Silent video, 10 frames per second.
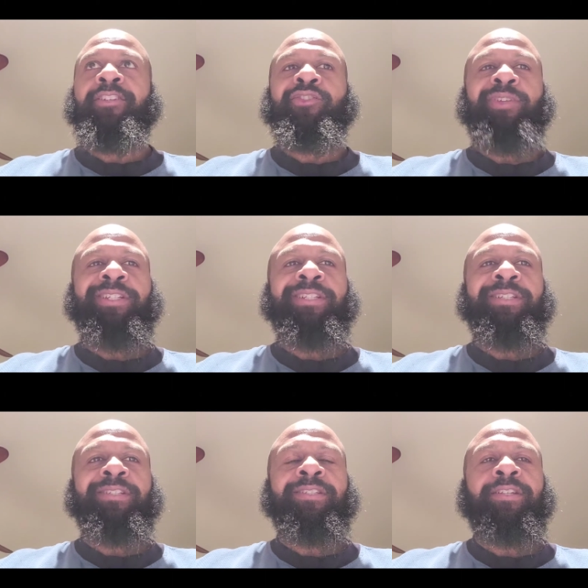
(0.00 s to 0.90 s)
of
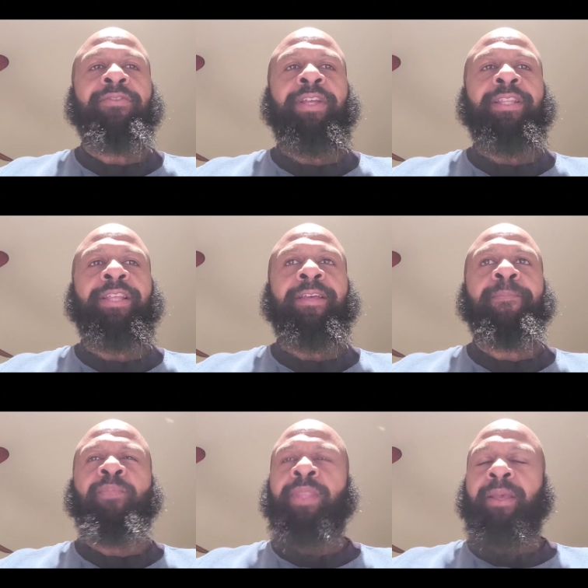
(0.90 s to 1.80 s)
stretches and stuff like that.
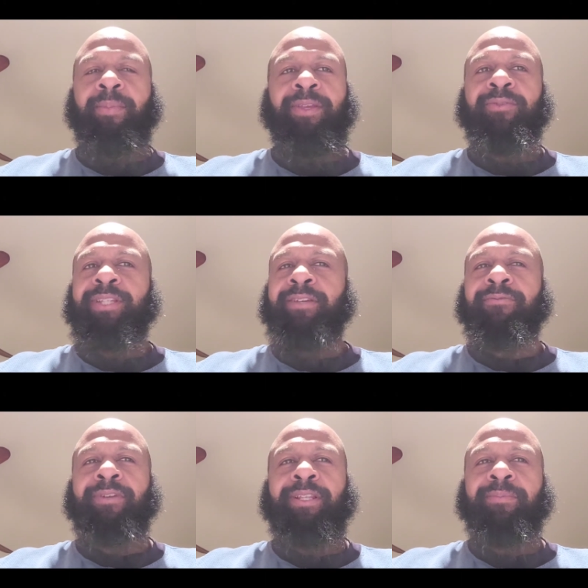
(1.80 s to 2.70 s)
I mean, it was like
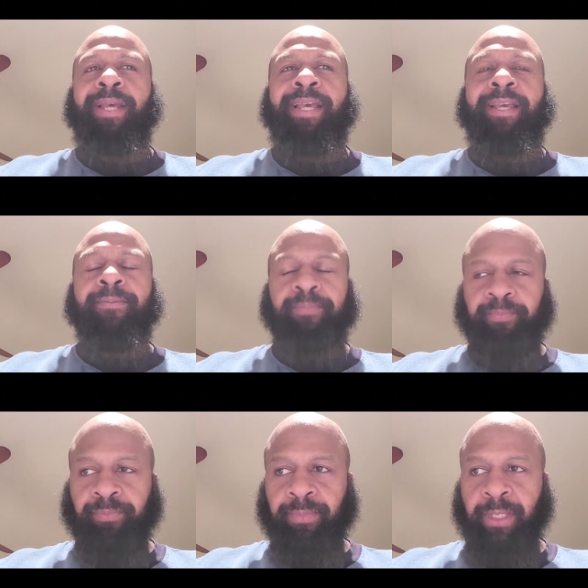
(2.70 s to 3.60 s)
really bad.
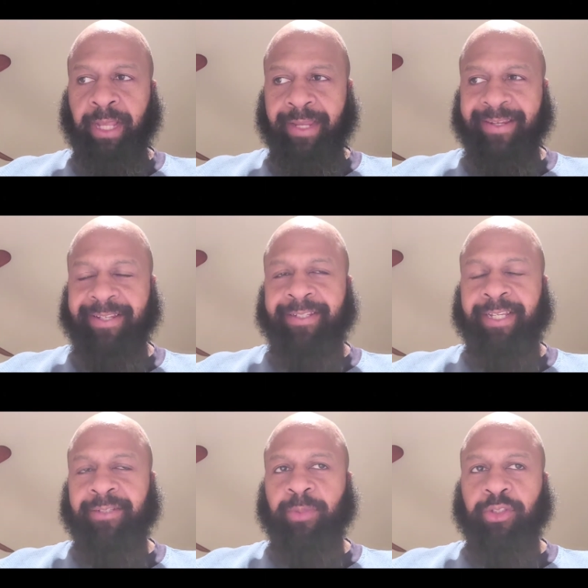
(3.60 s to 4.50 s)
I did
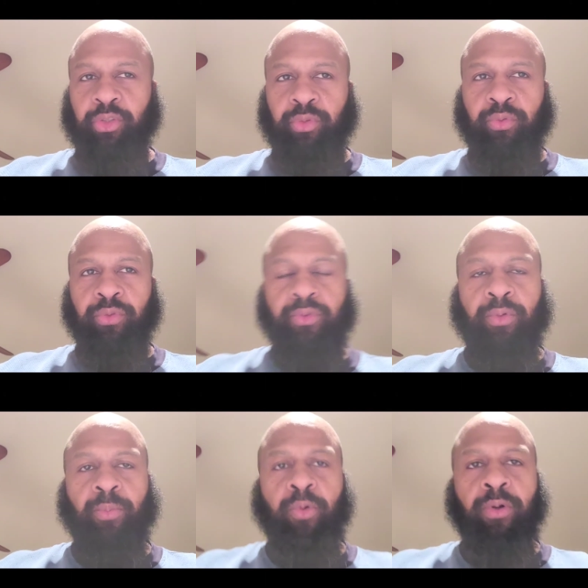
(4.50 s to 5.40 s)
change my shoes to
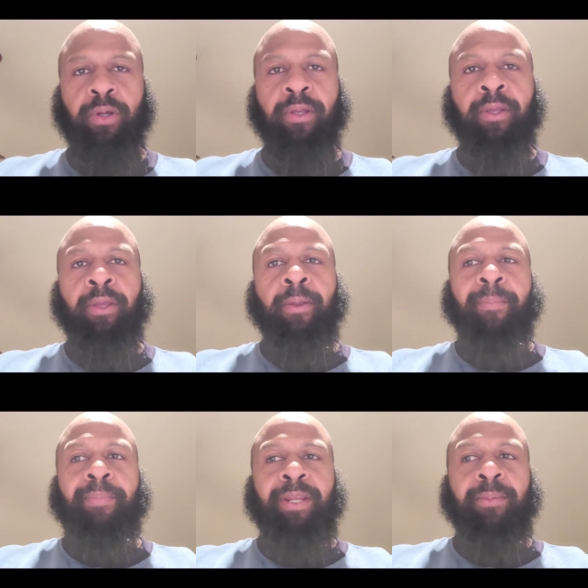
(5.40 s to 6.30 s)
a more
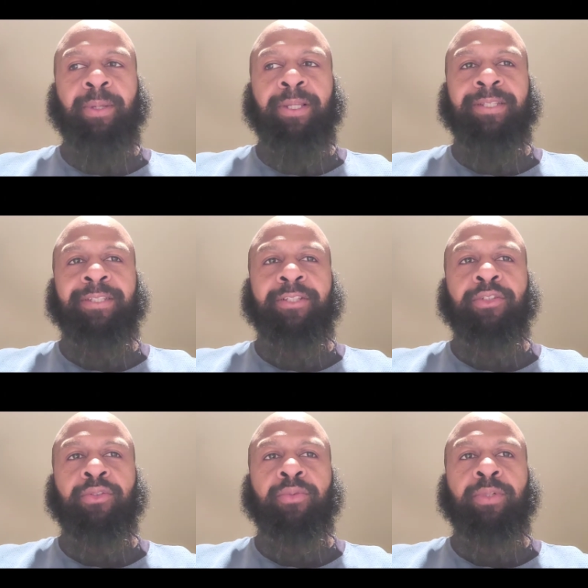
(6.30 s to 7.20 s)
minimalistic
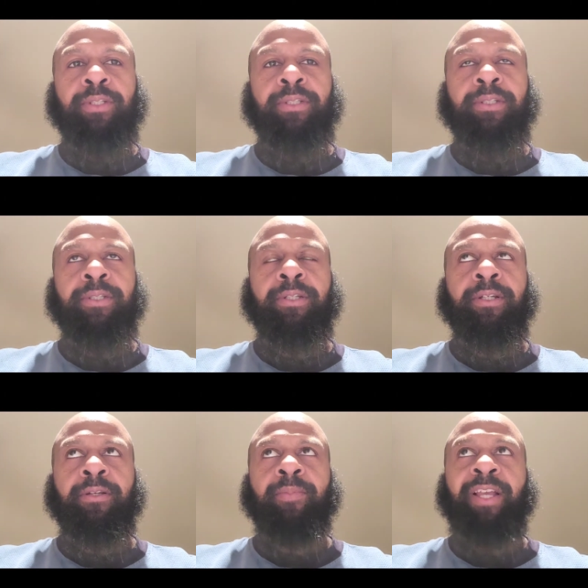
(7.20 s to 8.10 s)
shoe, which
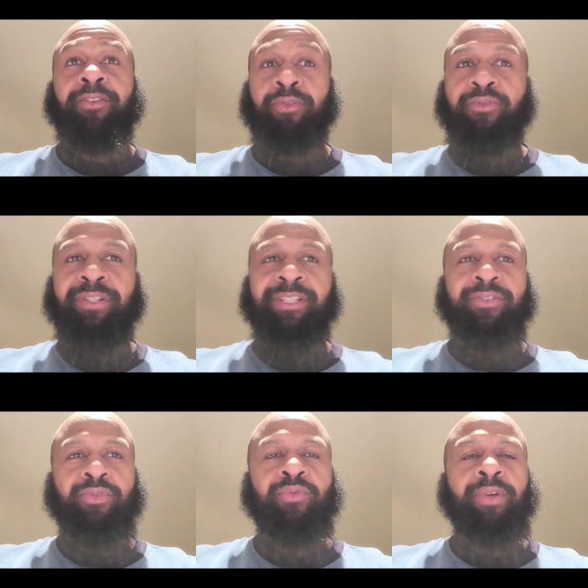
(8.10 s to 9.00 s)
I usually
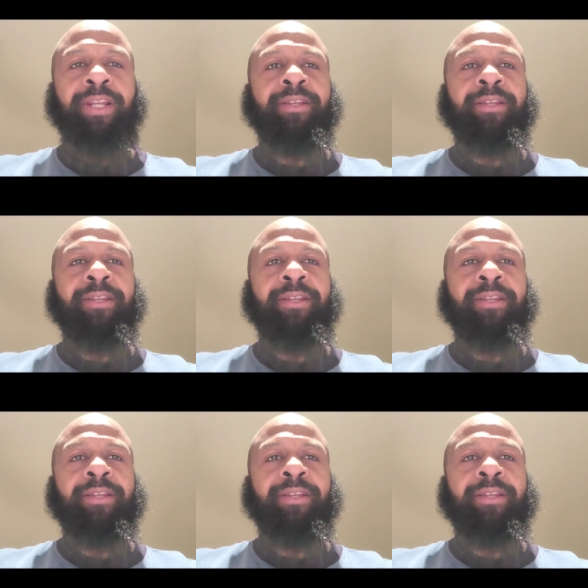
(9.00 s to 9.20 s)
do run